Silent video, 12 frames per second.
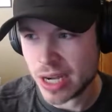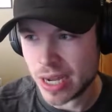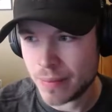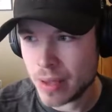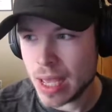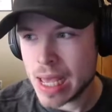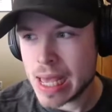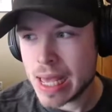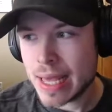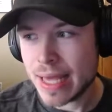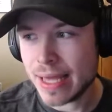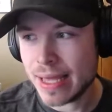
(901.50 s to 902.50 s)
at
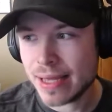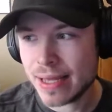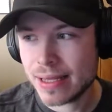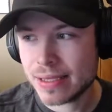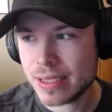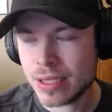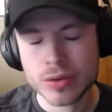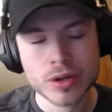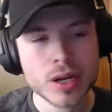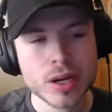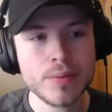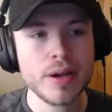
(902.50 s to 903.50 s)
is,
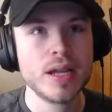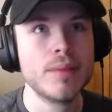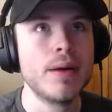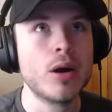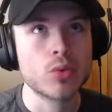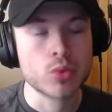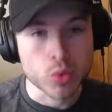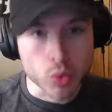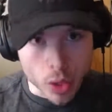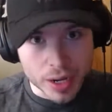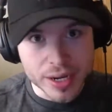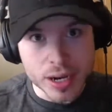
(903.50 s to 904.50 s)
they're complaining about
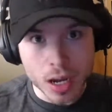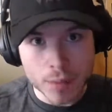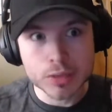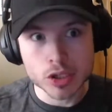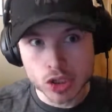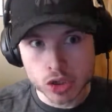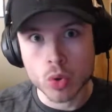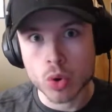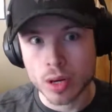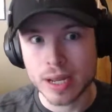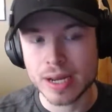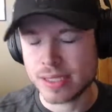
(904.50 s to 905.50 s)
running up the
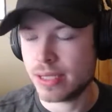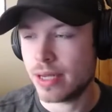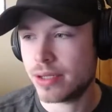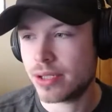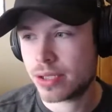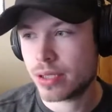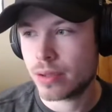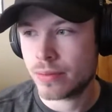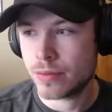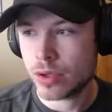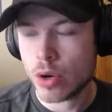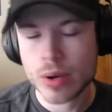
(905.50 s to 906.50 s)
score in a sense.
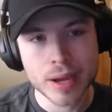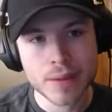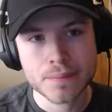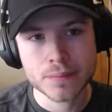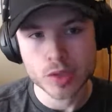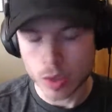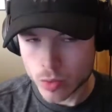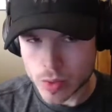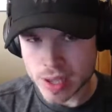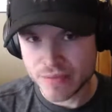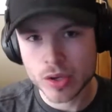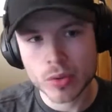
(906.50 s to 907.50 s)
Okay,
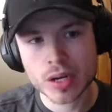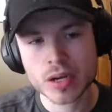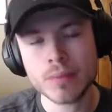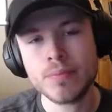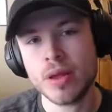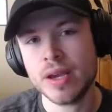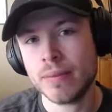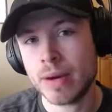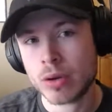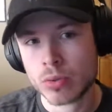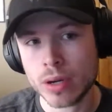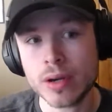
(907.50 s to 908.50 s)
so if you want to complain
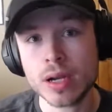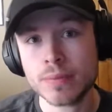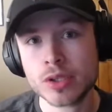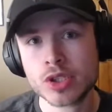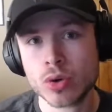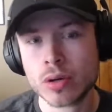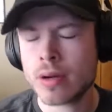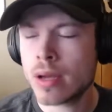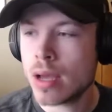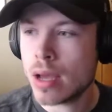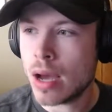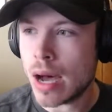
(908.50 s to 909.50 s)
about running up the score,
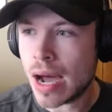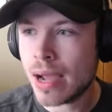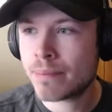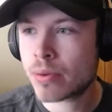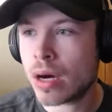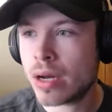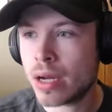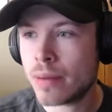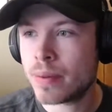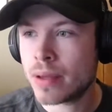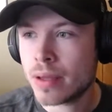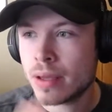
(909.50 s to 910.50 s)
I brought
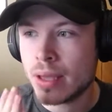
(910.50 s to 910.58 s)
up